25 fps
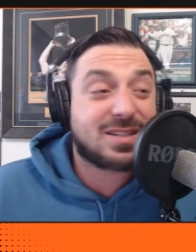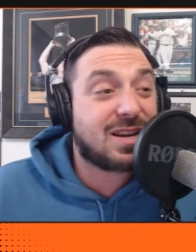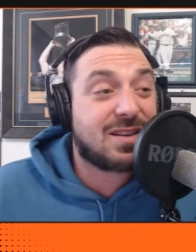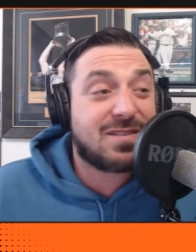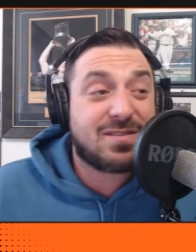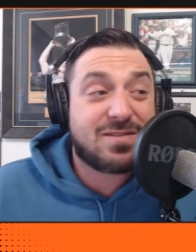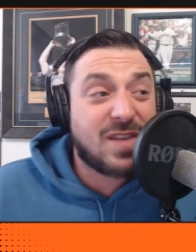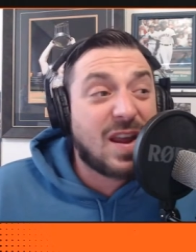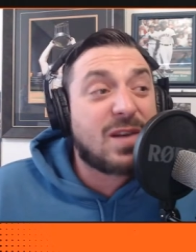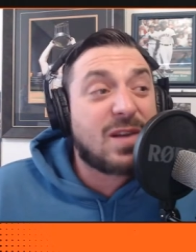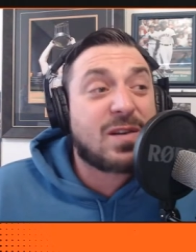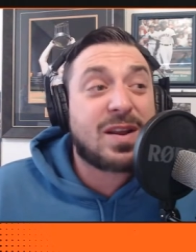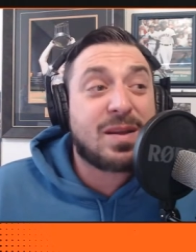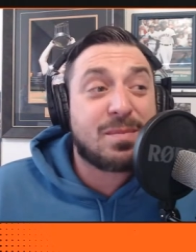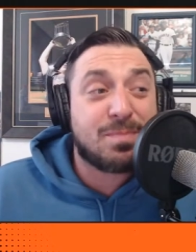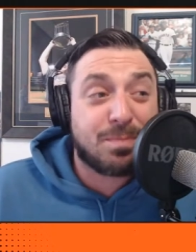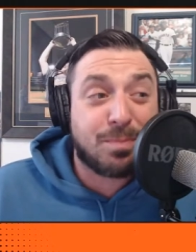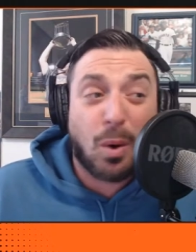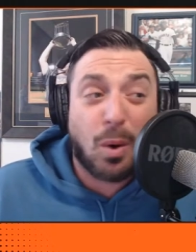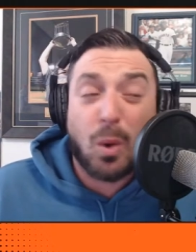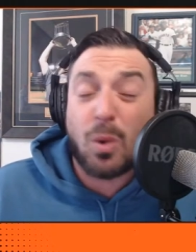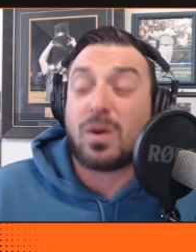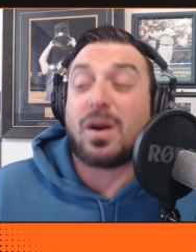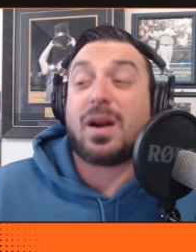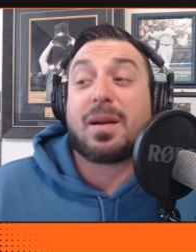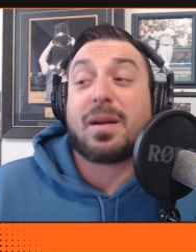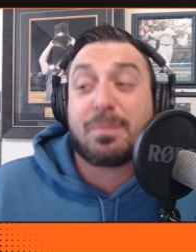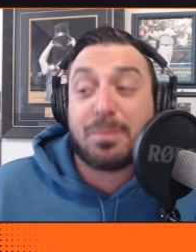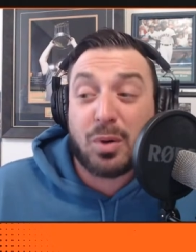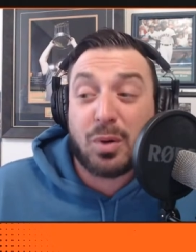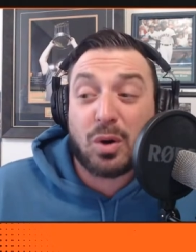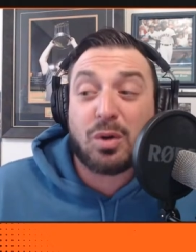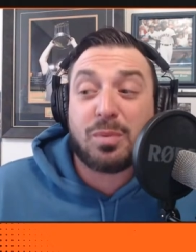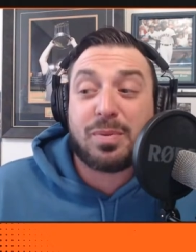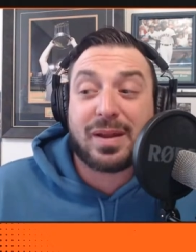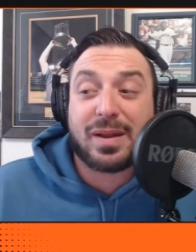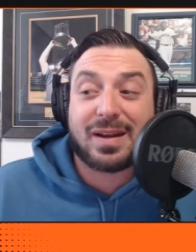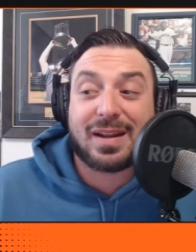A very boring
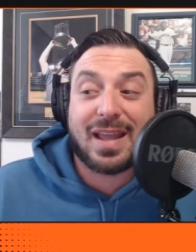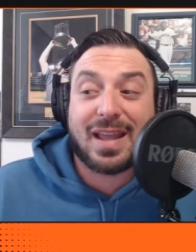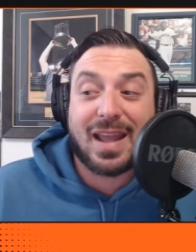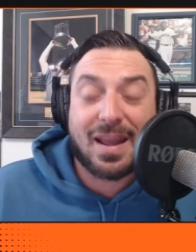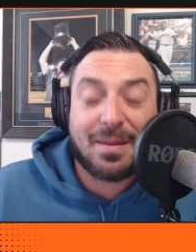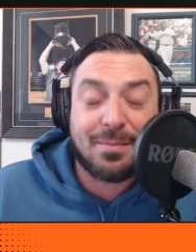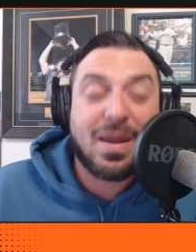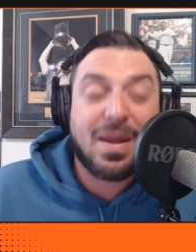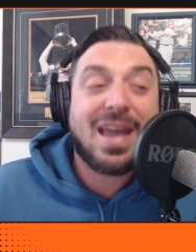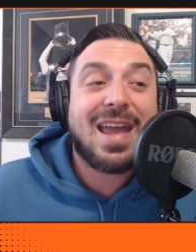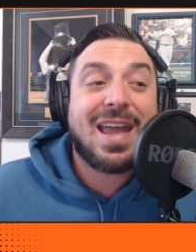bullpen game.